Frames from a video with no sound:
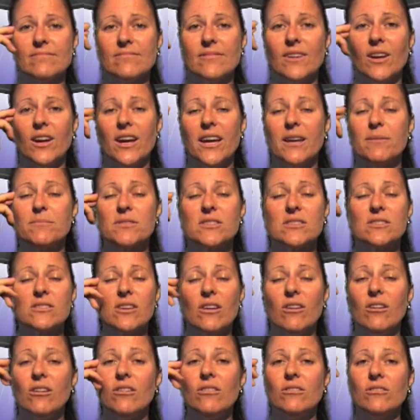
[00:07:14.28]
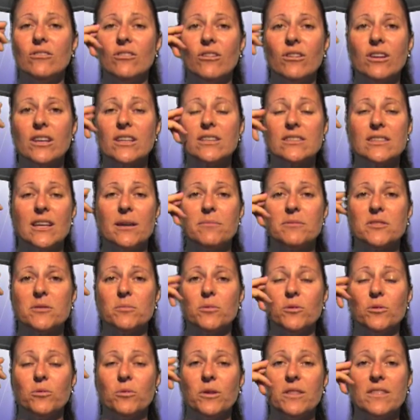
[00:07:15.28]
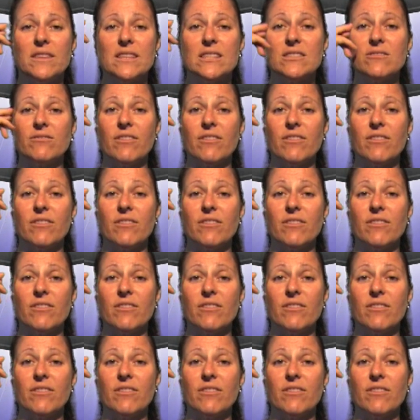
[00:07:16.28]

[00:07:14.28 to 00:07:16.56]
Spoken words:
I am so not acceptable with this